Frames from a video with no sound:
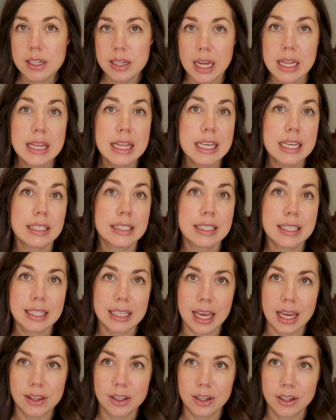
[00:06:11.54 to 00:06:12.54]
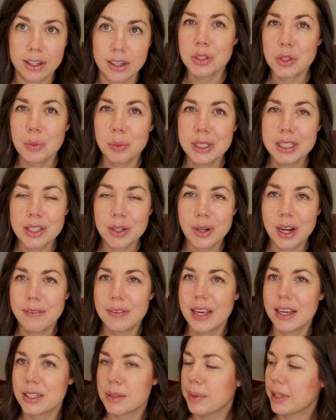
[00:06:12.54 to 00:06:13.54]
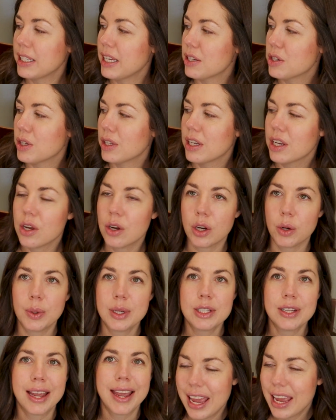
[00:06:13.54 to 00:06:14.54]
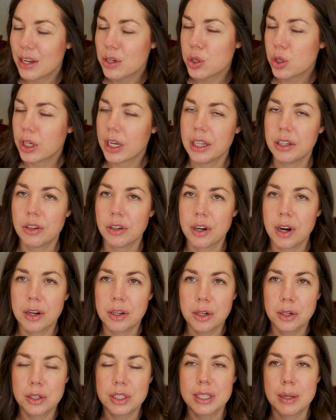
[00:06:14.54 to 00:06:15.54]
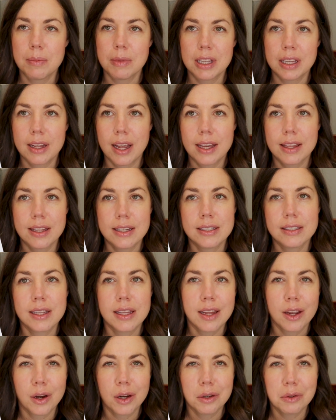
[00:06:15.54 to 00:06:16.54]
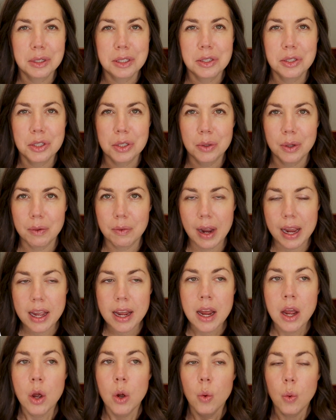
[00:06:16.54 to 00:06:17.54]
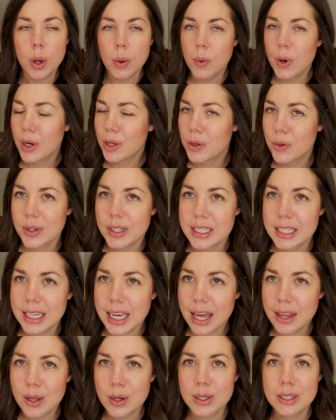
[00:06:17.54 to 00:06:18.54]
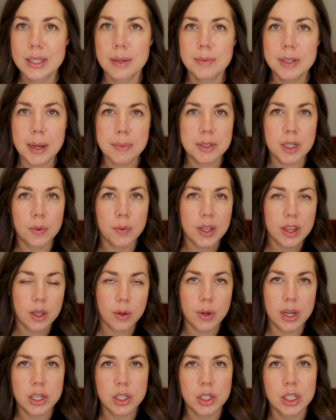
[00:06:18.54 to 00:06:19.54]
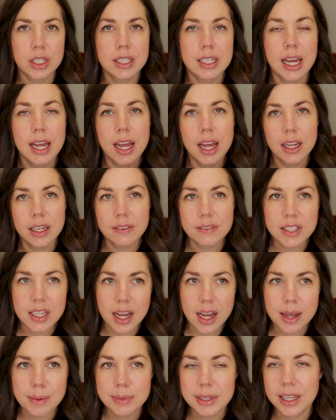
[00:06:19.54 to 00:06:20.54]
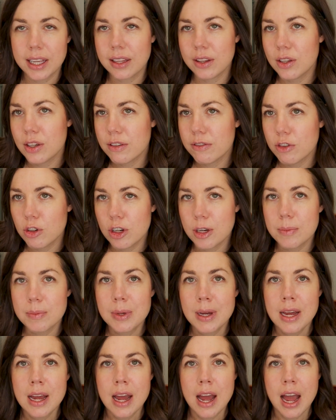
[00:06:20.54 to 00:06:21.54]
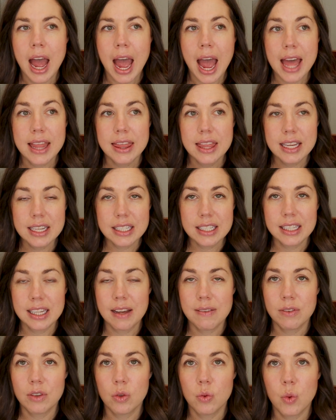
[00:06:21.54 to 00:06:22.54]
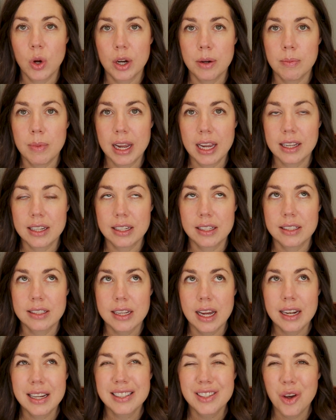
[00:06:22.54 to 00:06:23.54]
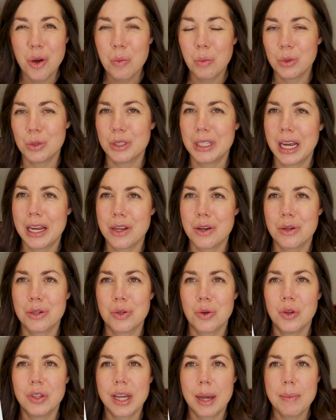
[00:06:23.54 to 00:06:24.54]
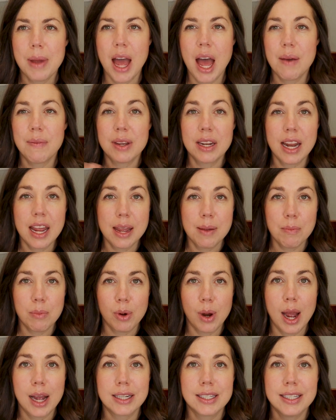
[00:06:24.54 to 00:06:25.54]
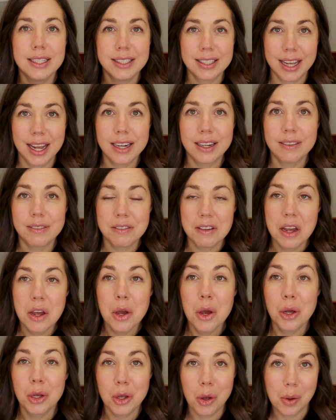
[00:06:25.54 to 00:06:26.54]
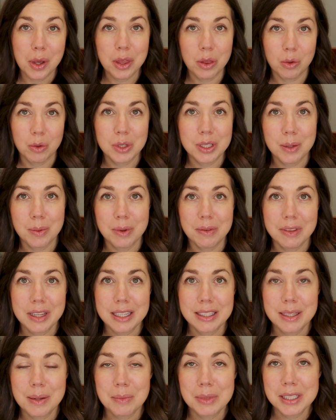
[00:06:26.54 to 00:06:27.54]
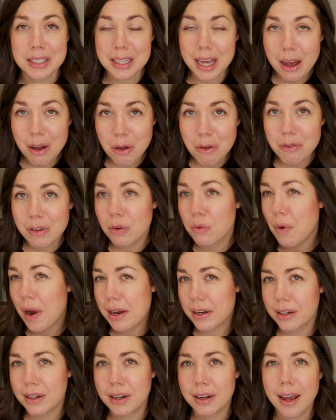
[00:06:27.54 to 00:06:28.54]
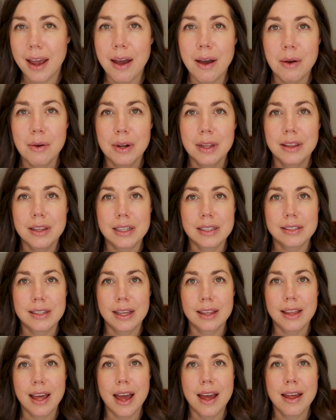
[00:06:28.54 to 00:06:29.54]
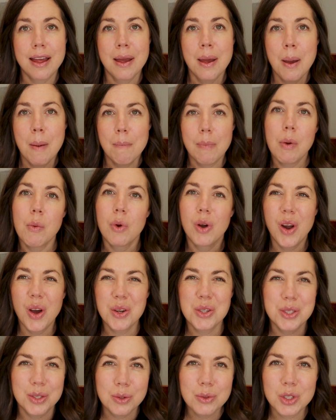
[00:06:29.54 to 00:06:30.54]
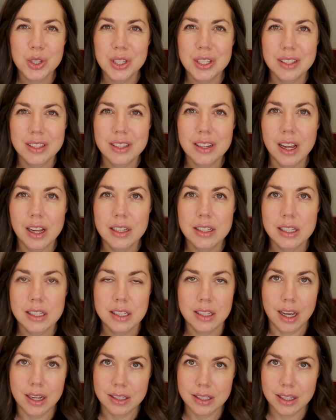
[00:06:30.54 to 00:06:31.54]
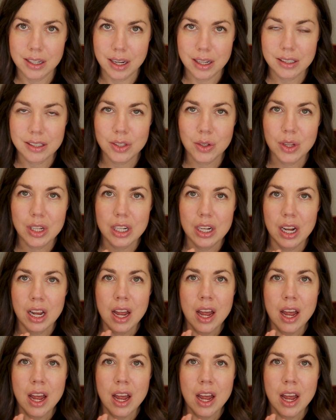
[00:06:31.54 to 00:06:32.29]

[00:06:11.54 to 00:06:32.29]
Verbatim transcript: done these together. So please don't have the expectation that you're going to hand your kindergartner something like this and they're going to do it, right? We work through it together. Sometimes I read the questions ahead of time and they look for them. At this level where my son is almost ten years old, I'm having him practice kind of going through some of these himself and writing it out and things like that. But we're also just discussing it. So